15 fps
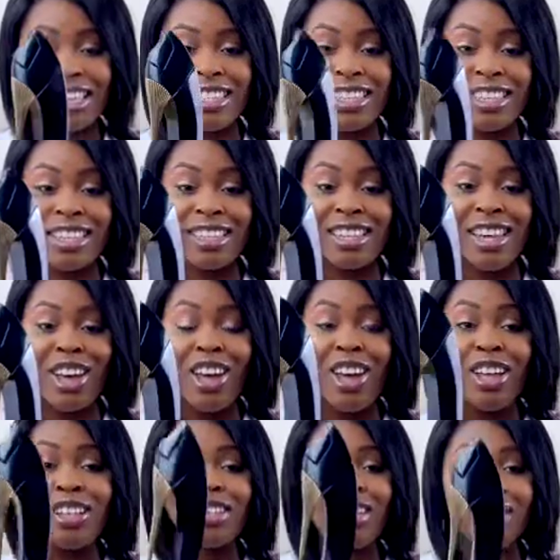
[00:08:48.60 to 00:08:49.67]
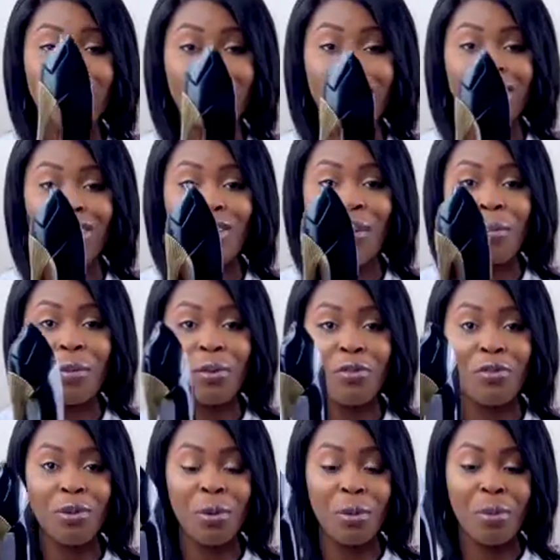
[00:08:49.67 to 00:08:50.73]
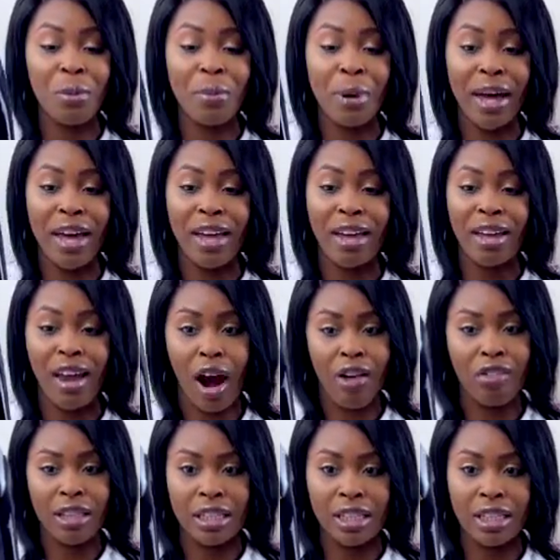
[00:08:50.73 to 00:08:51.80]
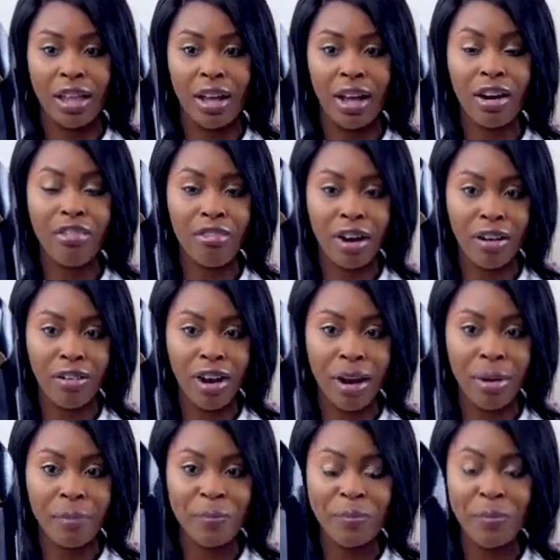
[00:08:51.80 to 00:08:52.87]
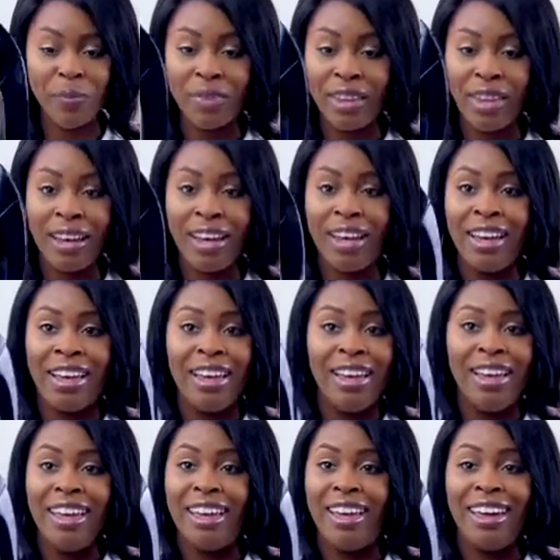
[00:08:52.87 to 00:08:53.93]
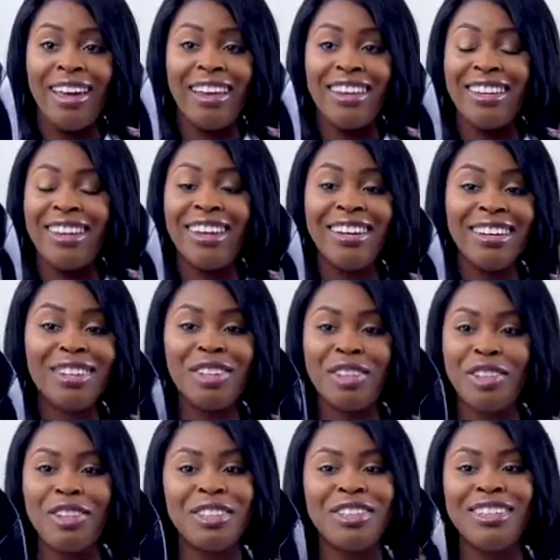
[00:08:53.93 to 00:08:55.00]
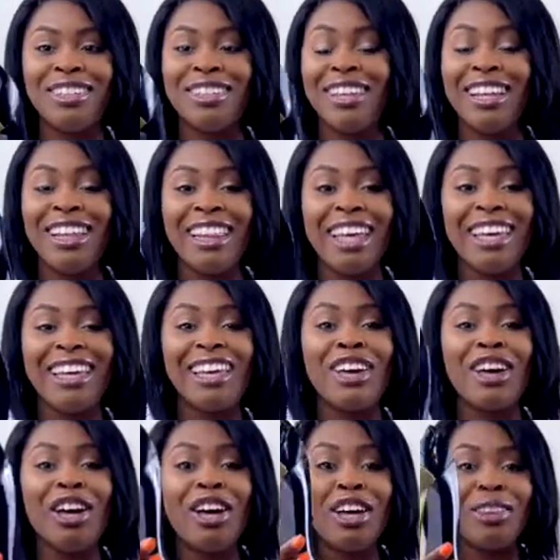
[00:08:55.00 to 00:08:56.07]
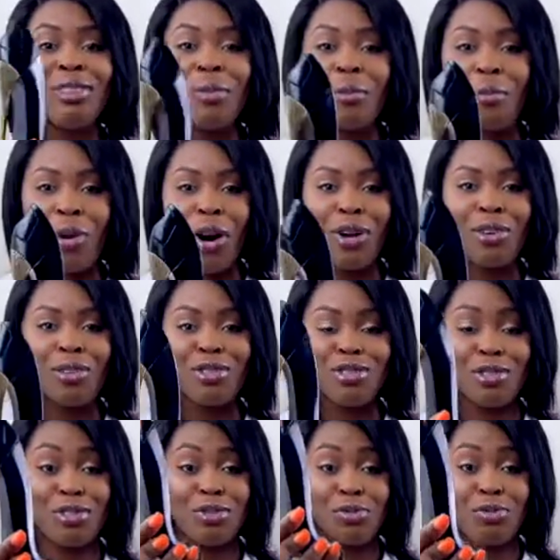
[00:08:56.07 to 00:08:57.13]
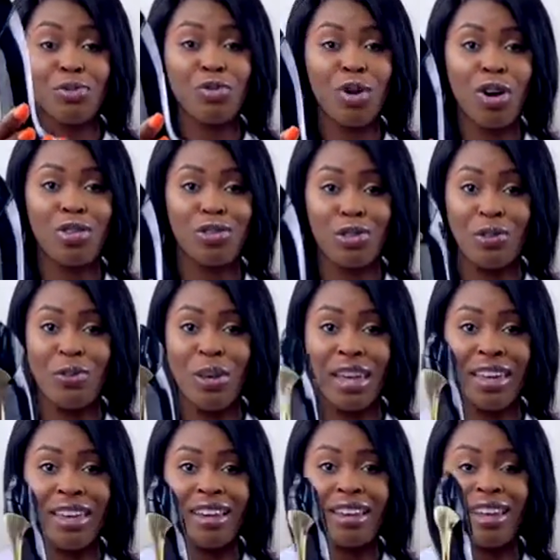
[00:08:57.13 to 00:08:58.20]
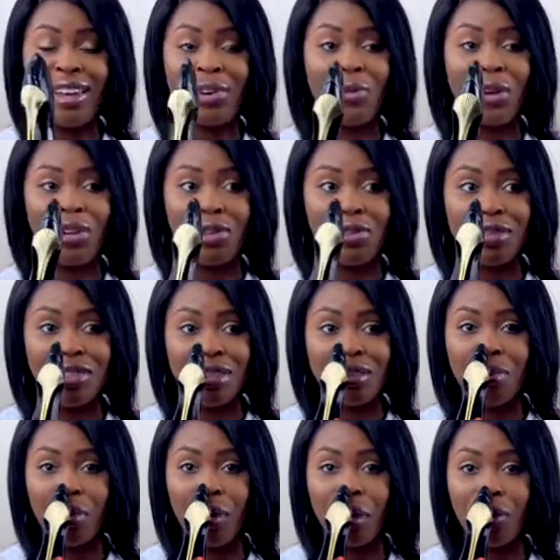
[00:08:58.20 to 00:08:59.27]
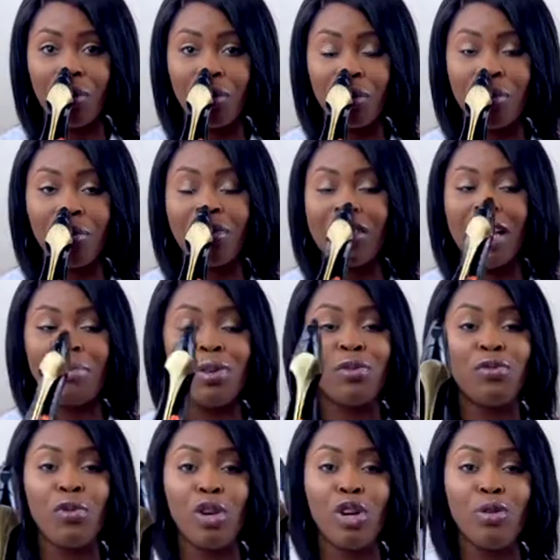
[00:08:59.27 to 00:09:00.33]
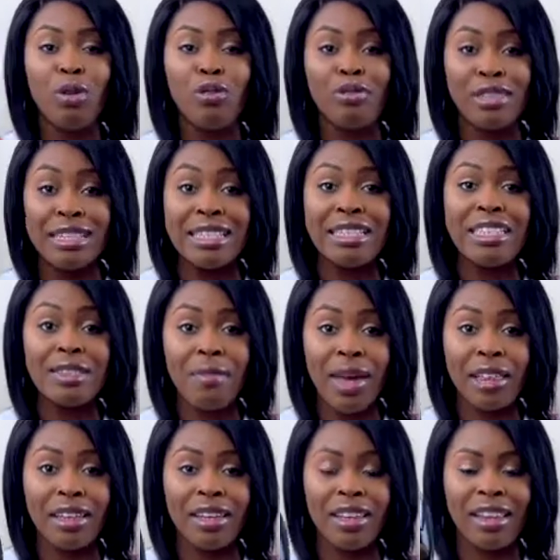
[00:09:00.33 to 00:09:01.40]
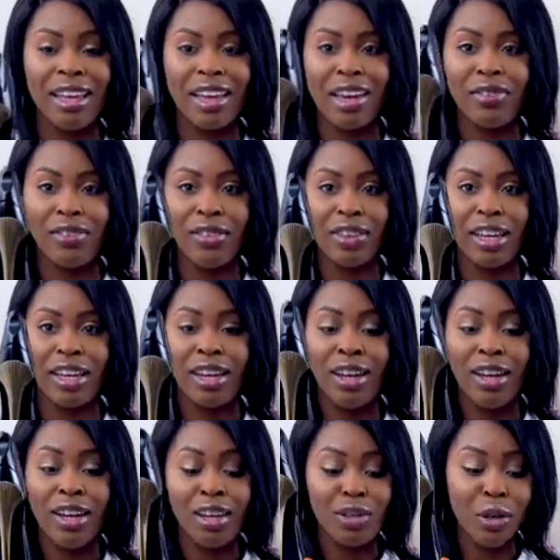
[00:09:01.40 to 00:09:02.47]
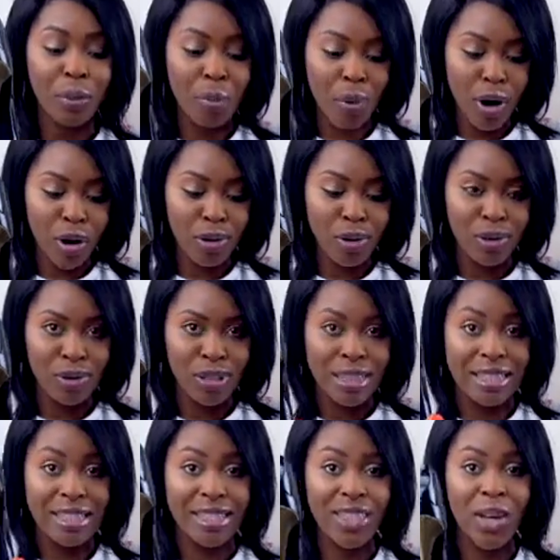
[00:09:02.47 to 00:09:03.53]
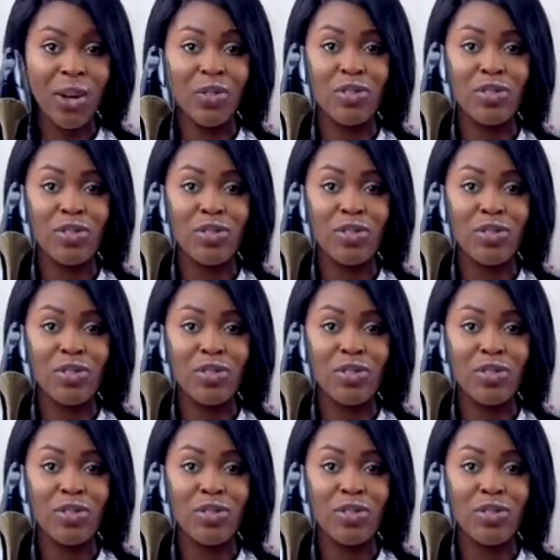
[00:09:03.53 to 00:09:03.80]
is the Good Girl perfume by Carolina Herrera. And like the bottle just draws you in. Like when you see the bottle, like before you even smell it, like I feel like the bottle itself